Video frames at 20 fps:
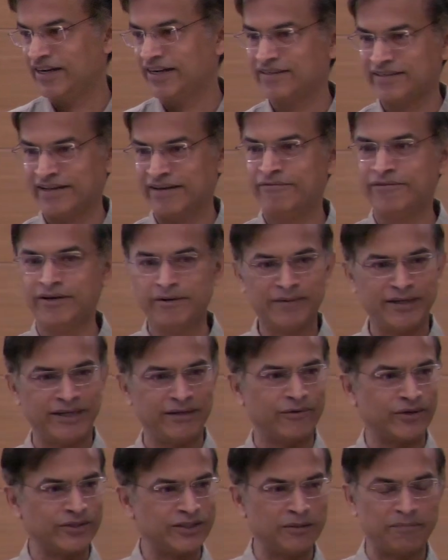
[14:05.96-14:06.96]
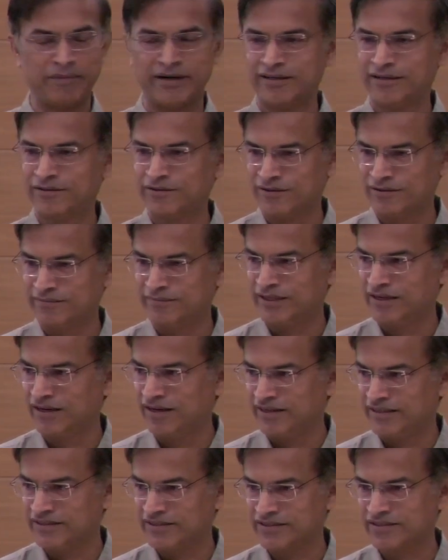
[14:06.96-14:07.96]
right? Everybody was dependent on
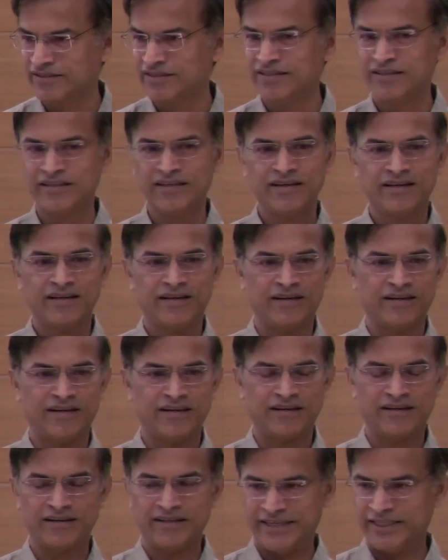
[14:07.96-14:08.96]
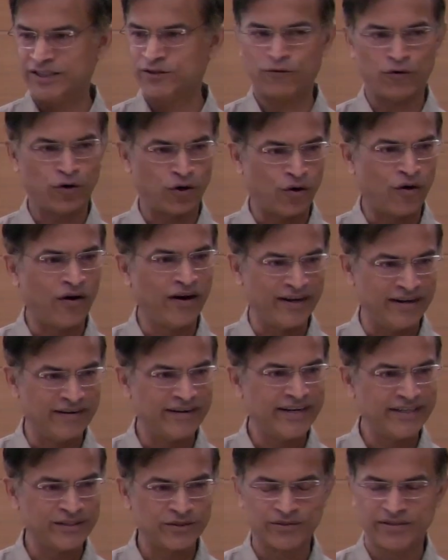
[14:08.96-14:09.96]
Middle East. Is for oil,
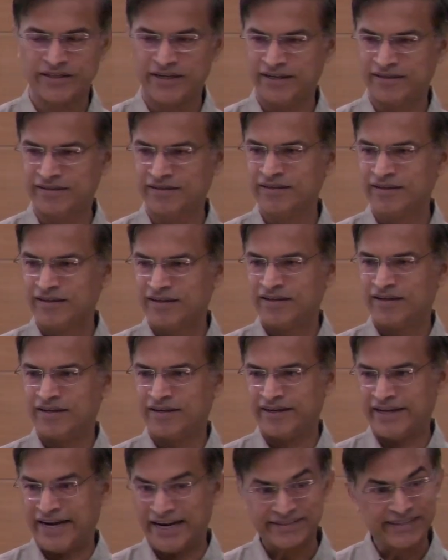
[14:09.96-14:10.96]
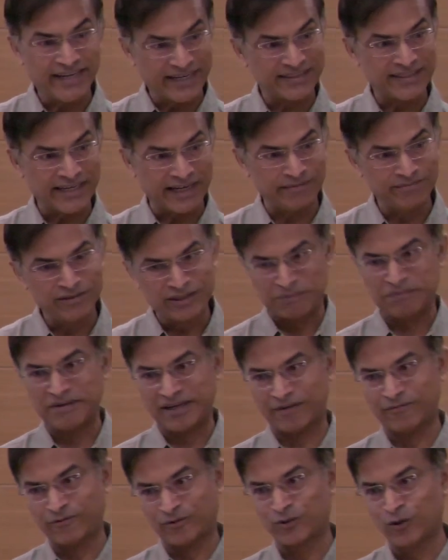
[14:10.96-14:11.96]
right? So then at that time
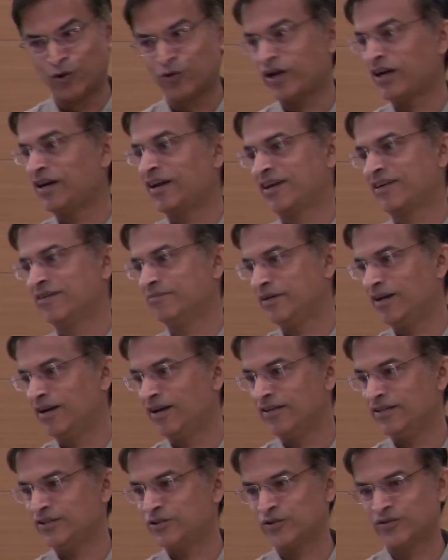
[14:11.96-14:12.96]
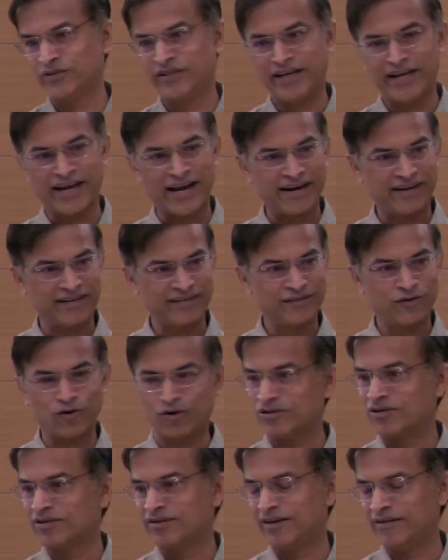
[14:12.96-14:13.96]
Japan was looking like a Middle East, so they had
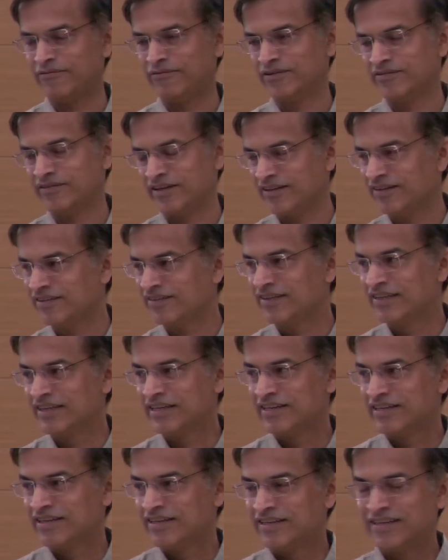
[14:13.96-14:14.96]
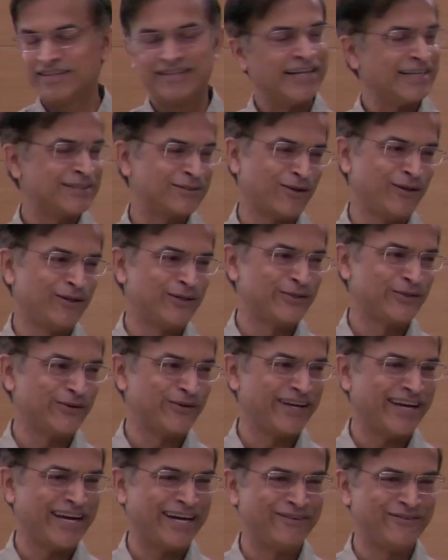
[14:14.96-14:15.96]
cornered everything. That's all the
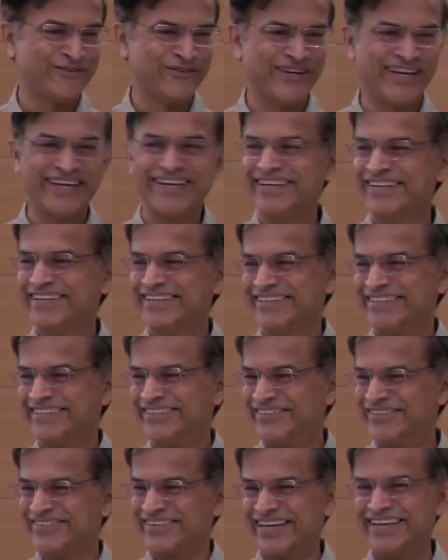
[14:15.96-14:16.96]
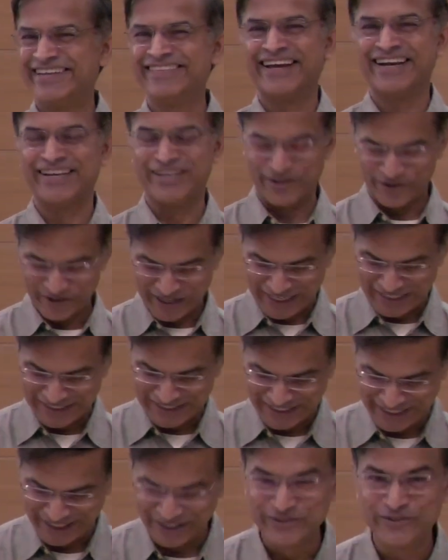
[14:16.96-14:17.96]
story I have today. Okay, thank you. I'll
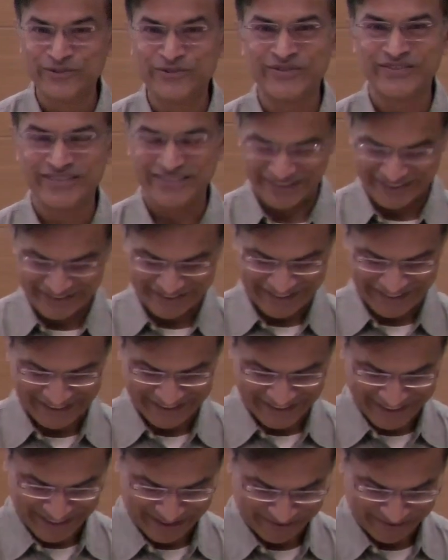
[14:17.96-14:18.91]
see you next